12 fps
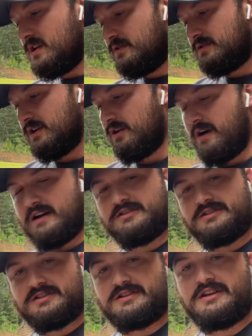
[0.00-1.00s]
So I
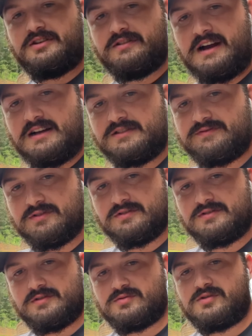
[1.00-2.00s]
just thank you guys for
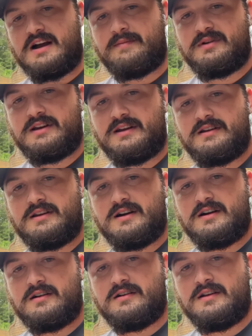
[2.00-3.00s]
subscribing,
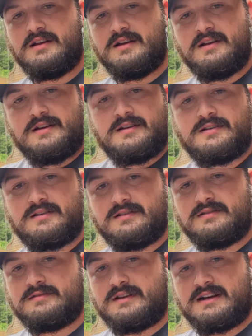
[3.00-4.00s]
and
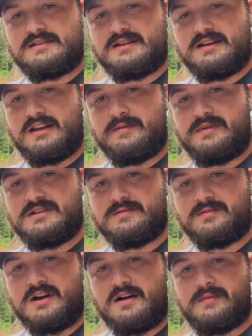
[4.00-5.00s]
like I said, leave me
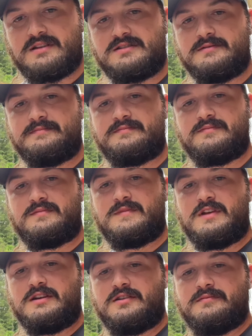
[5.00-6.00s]
some comments.
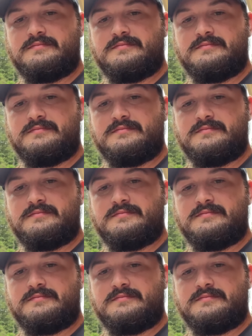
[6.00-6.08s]
Thank you.